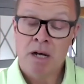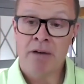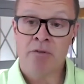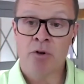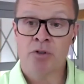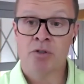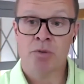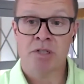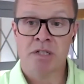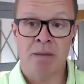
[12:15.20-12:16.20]
I've got
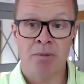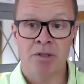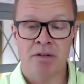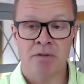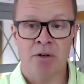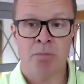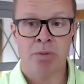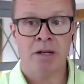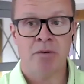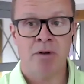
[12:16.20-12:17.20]
to establish, and I've got to
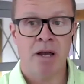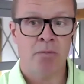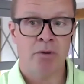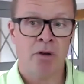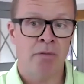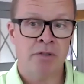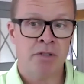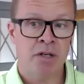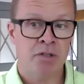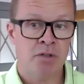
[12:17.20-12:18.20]
play around with
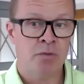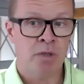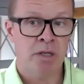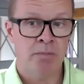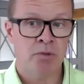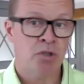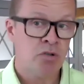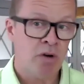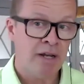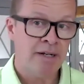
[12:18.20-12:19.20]
conversations with him to
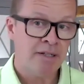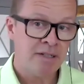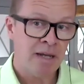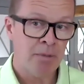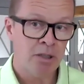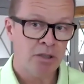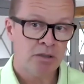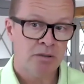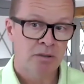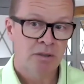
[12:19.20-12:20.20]
try and
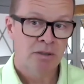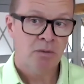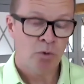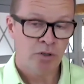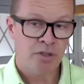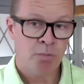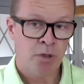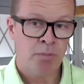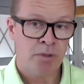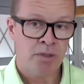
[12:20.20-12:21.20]
establish what his
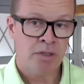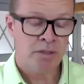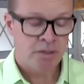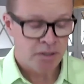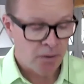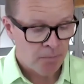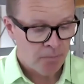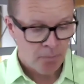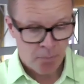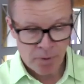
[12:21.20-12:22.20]
purpose is.
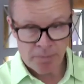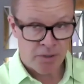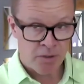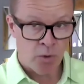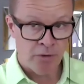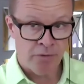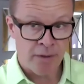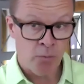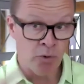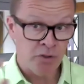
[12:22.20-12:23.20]
So purpose is one
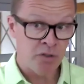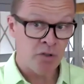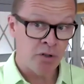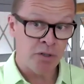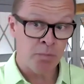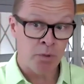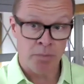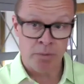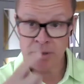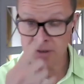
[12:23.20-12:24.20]
thing. Once he's got his
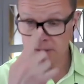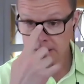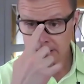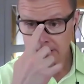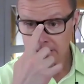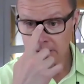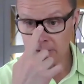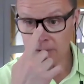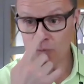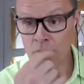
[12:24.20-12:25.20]
purpose,
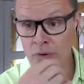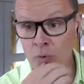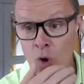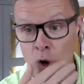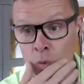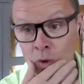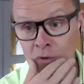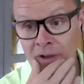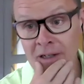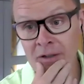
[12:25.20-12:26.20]
the Rock
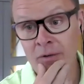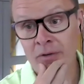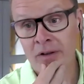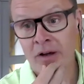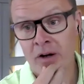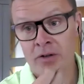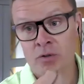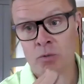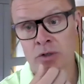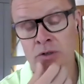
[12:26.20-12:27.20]
will tell you that the
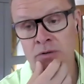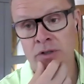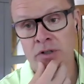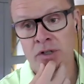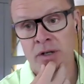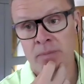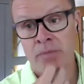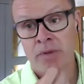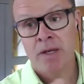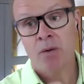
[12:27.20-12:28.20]
hardest worker in the
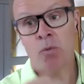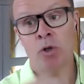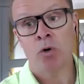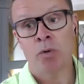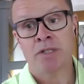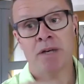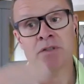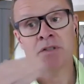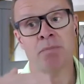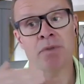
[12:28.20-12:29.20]
gym will always
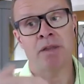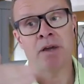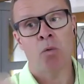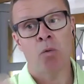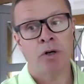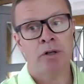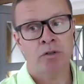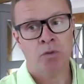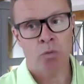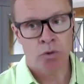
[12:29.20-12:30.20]
have something they are
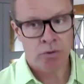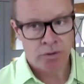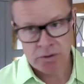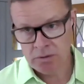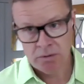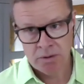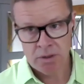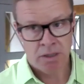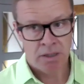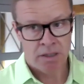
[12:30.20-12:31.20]
working towards
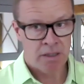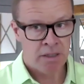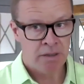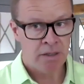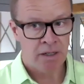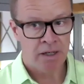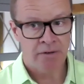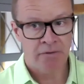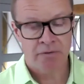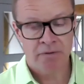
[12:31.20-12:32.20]
in their
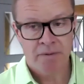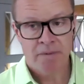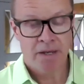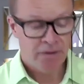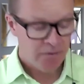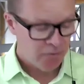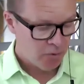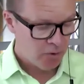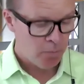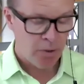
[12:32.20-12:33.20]
life. And
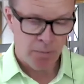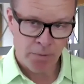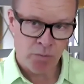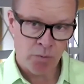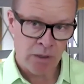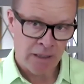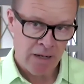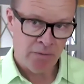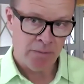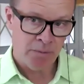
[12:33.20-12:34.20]
therefore the purpose will
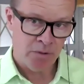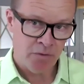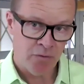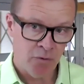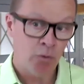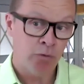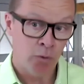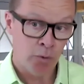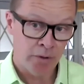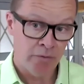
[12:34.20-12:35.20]
allow them to fall
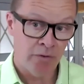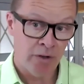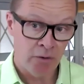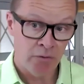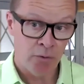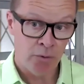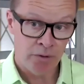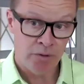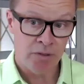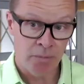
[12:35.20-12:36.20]
forward and fail
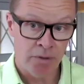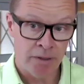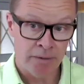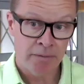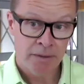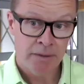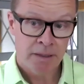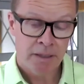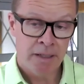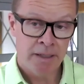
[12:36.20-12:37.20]
forward to something
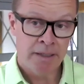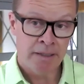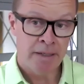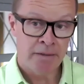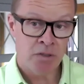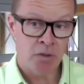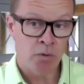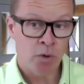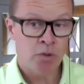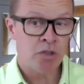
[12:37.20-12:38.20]
in there. So
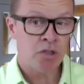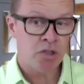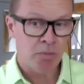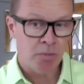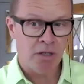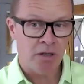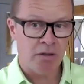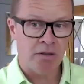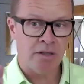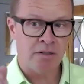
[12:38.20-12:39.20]
those are some of the
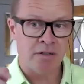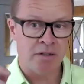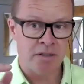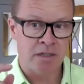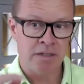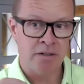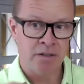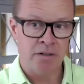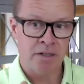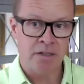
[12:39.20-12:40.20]
other things that as a leader
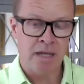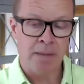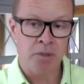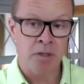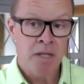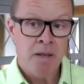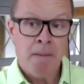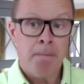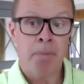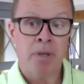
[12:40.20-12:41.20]
you need to capture.
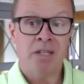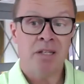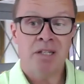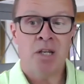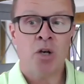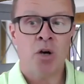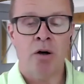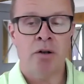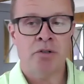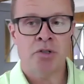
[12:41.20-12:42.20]
But you
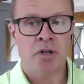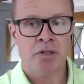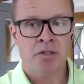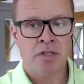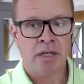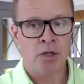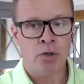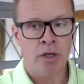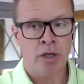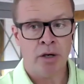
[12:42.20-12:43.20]
can't just take a
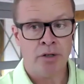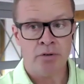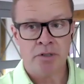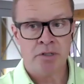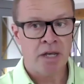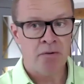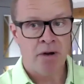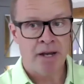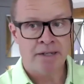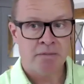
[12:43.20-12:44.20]
cookie cutter and say,
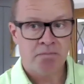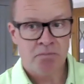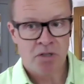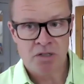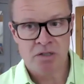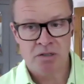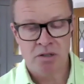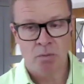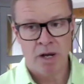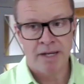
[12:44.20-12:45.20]
right, this
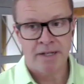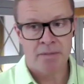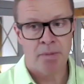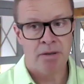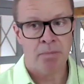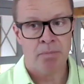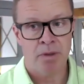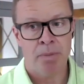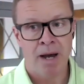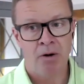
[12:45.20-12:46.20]
is the way. It's about
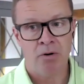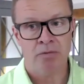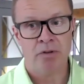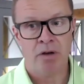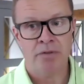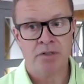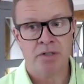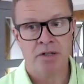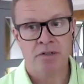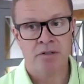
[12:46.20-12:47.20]
the power of the
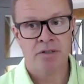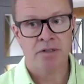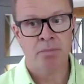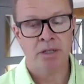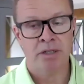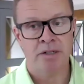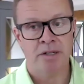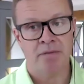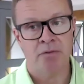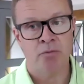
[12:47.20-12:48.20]
conversation. It's the ability
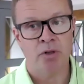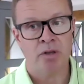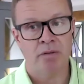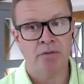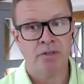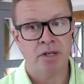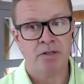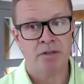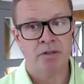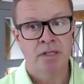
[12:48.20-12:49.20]
to have the real
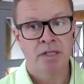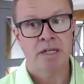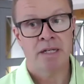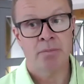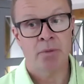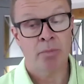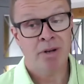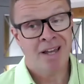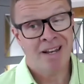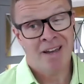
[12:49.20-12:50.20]
conversation in the
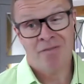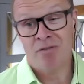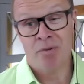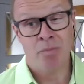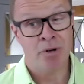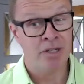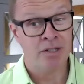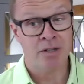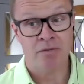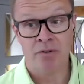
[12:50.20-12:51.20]
moment. And everybody
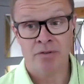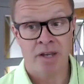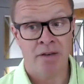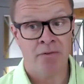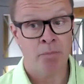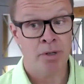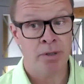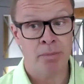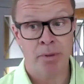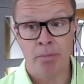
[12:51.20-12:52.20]
is different.
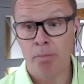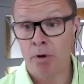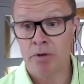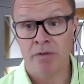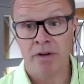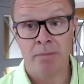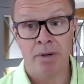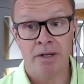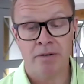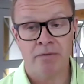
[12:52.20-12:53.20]
Everybody may be motivated
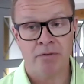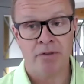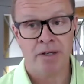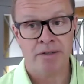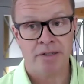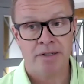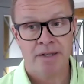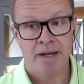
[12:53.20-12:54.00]
by different things.